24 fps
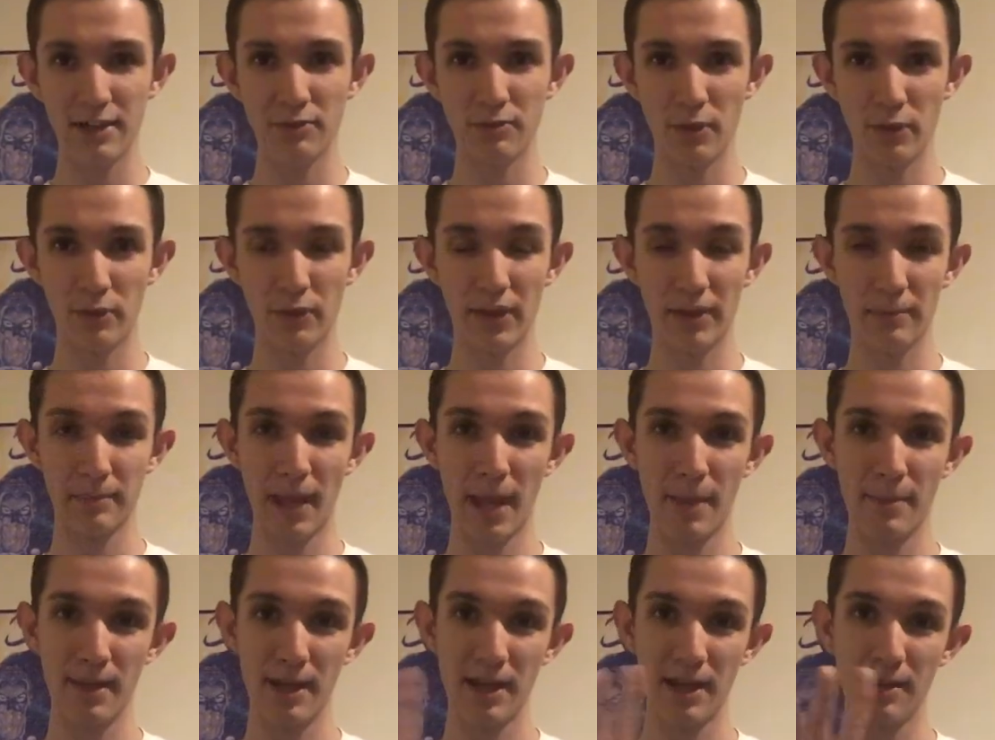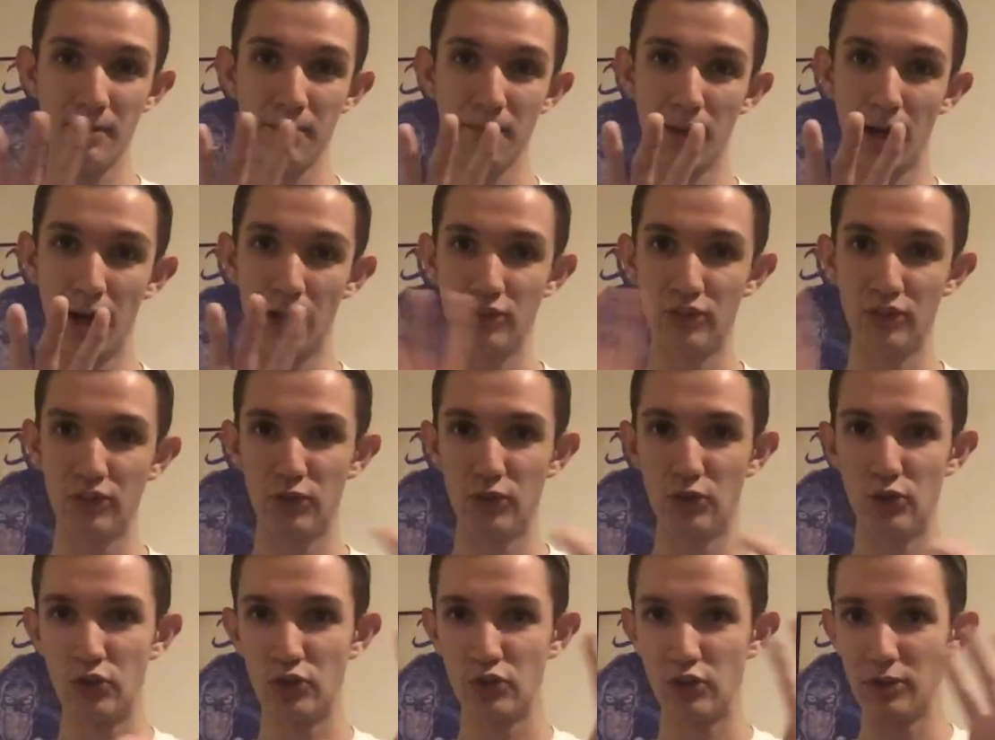with like maybe
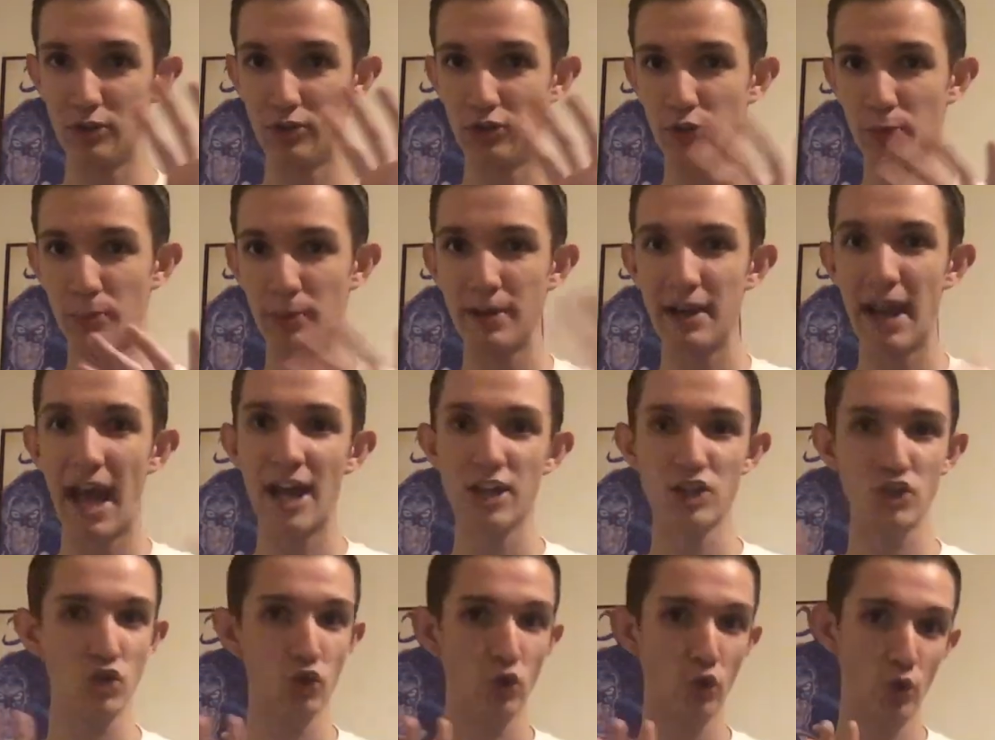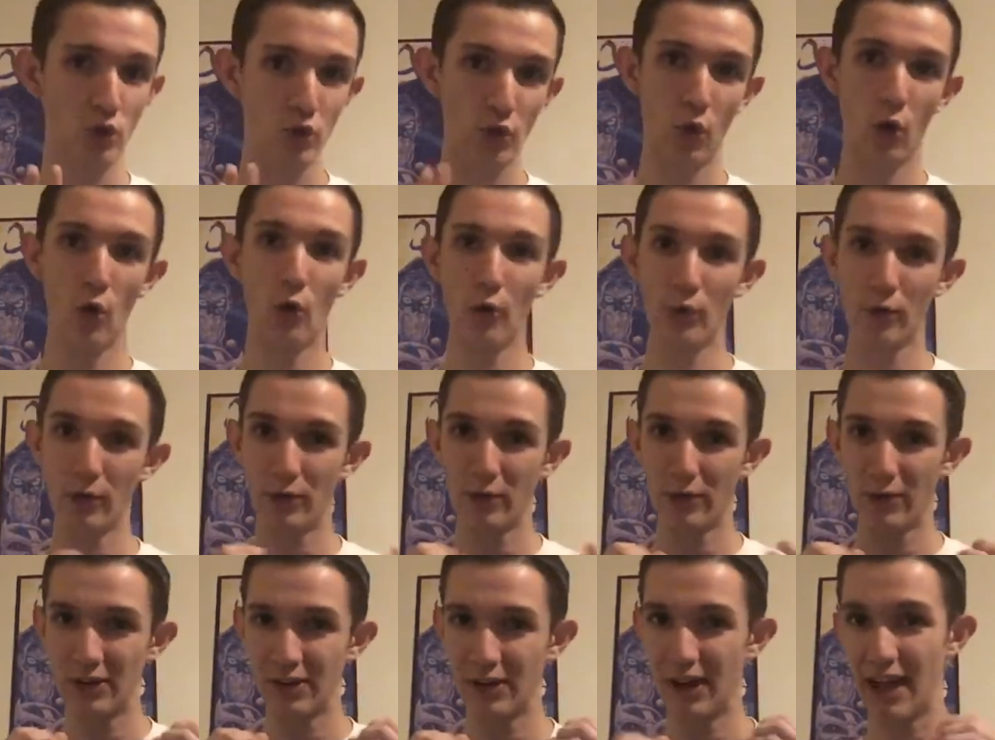monsters and supernatural and
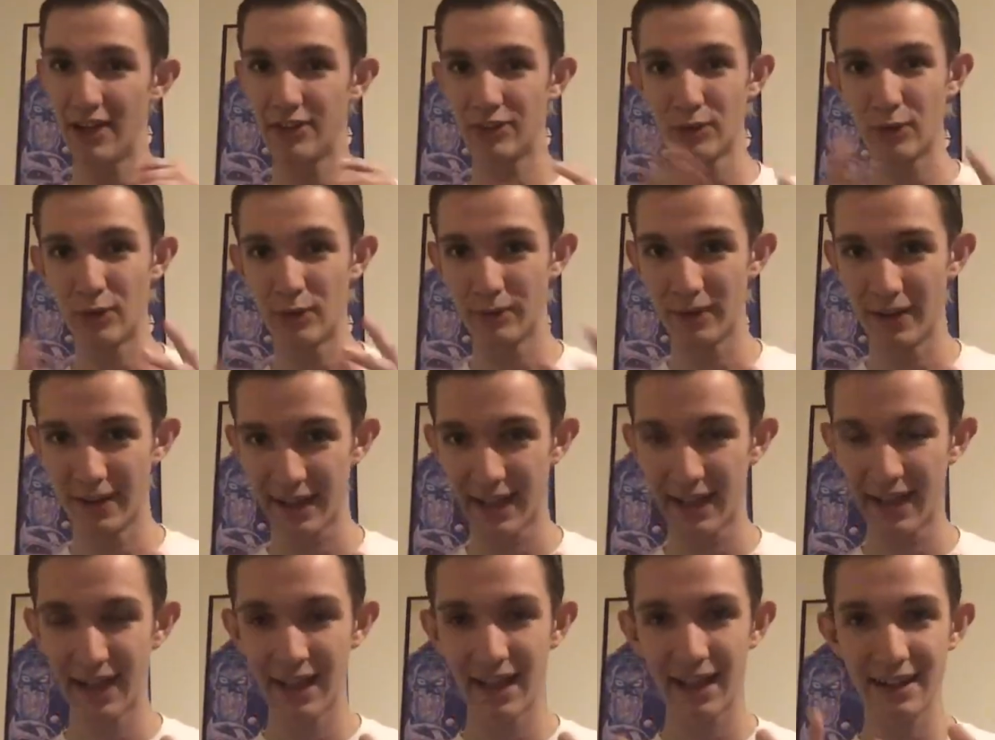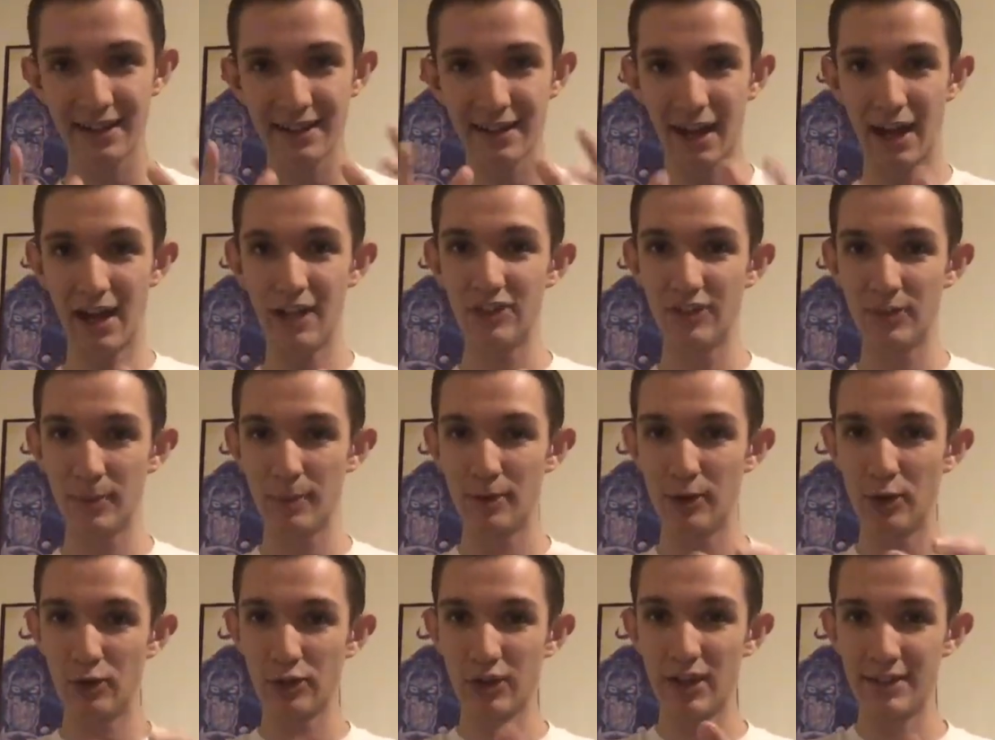horror and that sort of like concept
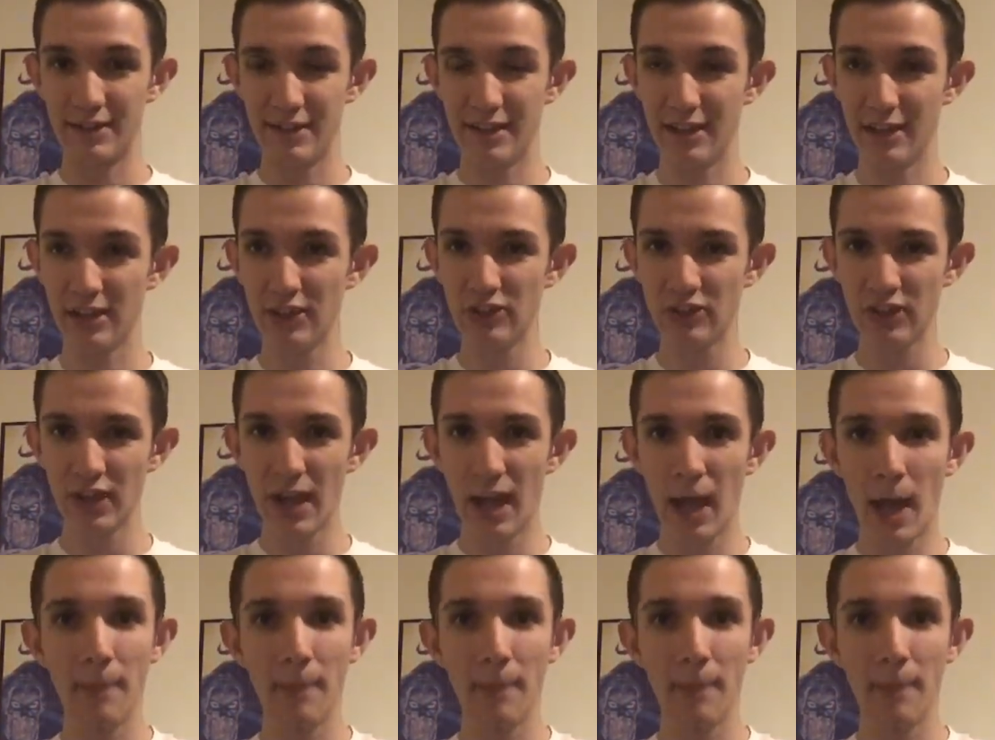and those ideas.